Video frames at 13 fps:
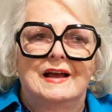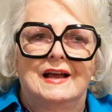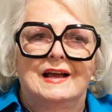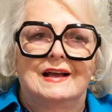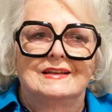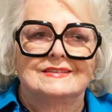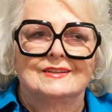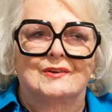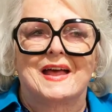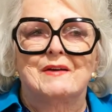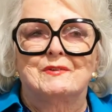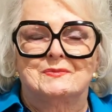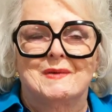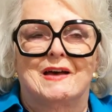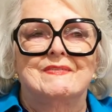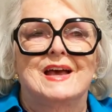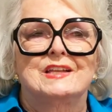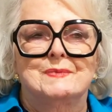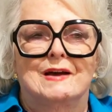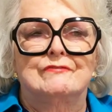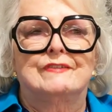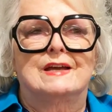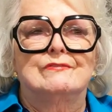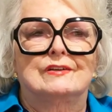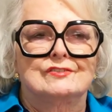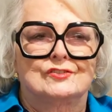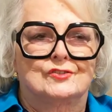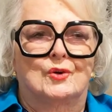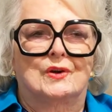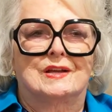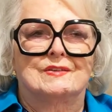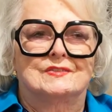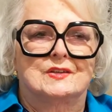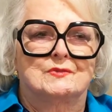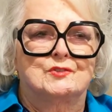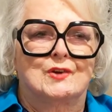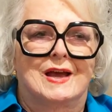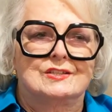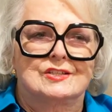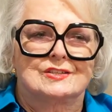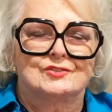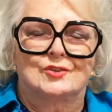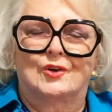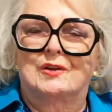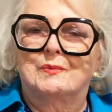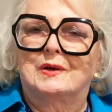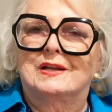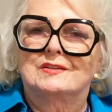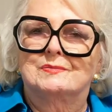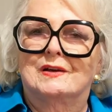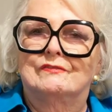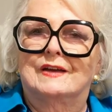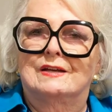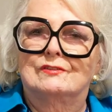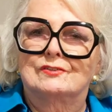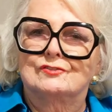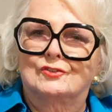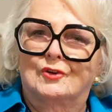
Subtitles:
So that was that's my favorite story. It's a tragic story, but it's my favorite story.